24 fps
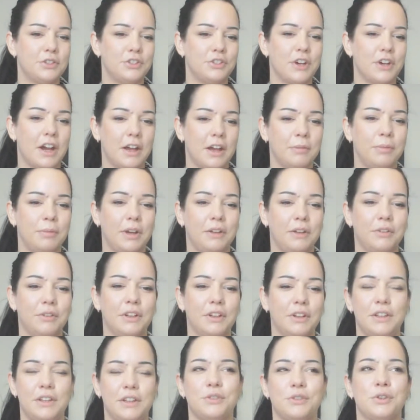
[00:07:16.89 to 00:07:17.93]
job. I
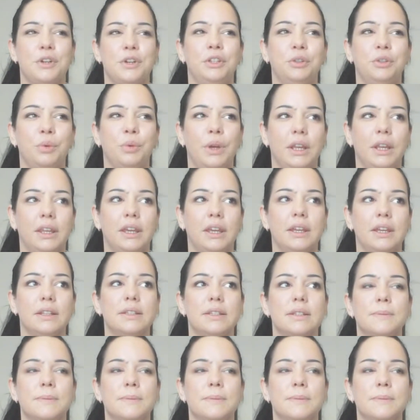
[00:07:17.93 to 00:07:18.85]
really enjoy doing it.